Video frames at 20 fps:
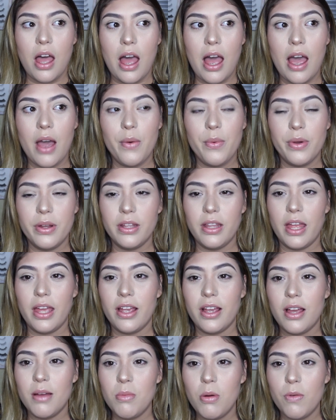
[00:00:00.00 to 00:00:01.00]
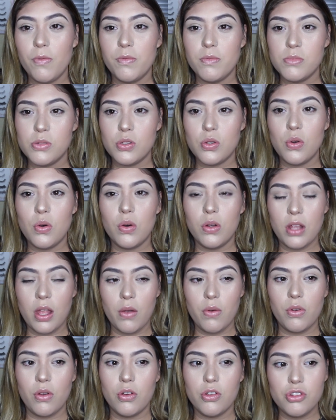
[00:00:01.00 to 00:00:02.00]
I would like come home from school and
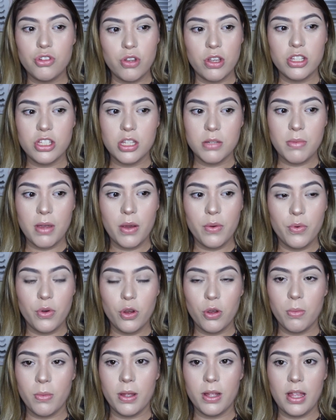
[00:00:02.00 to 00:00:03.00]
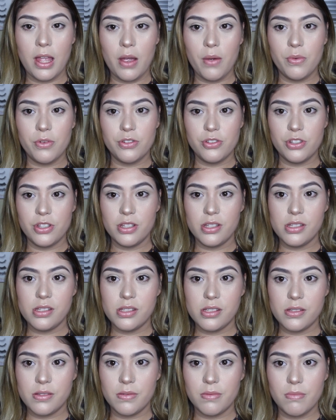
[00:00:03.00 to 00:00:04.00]
I would go straight to my room and I would
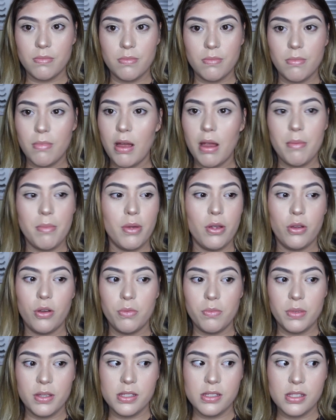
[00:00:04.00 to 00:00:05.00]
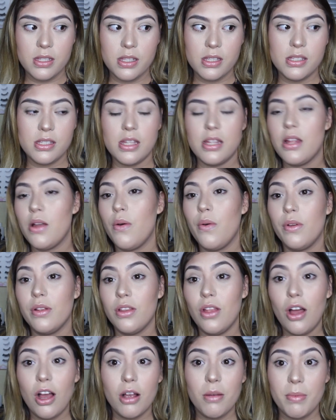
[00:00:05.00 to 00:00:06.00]
just mind my own business and I
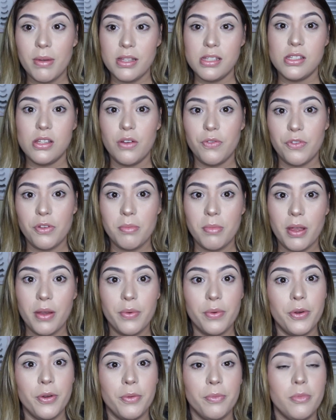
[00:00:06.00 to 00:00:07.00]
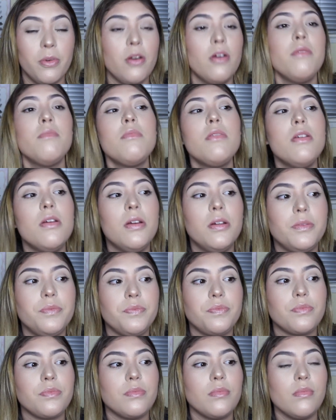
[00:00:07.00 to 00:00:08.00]
would lock myself in my room.
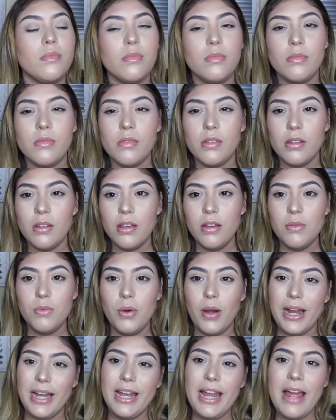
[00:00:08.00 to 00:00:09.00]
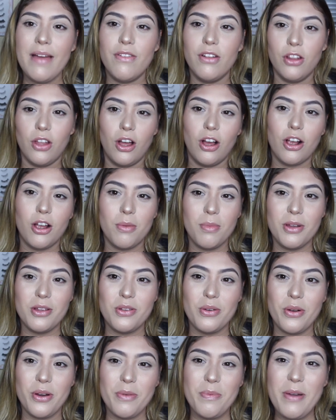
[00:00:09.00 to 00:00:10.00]
Well, I didn't have a lock on my
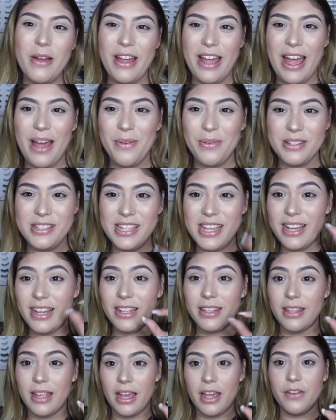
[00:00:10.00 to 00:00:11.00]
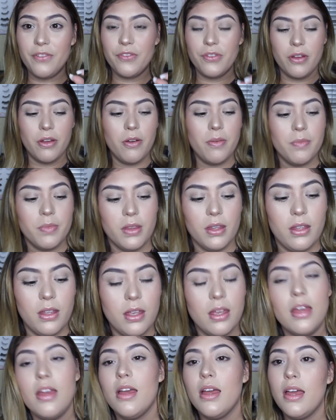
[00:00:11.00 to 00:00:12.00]
door, but I would take a knife and
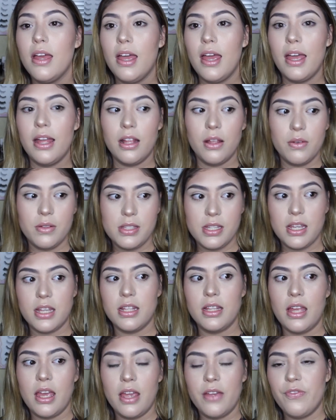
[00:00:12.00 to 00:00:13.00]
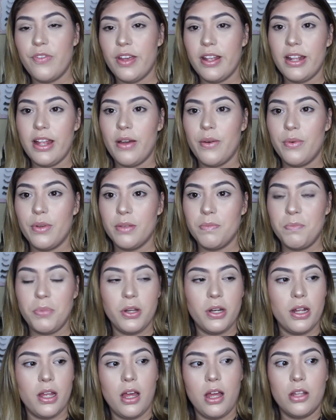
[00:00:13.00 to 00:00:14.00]
I would take a knife and I would
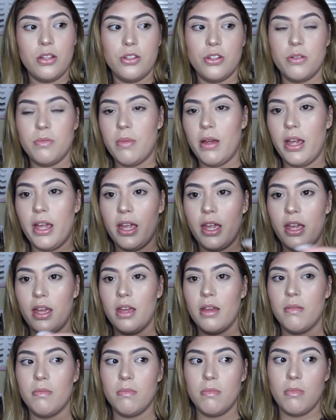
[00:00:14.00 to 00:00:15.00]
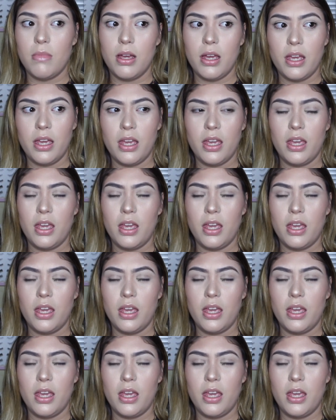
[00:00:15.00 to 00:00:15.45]
put it under my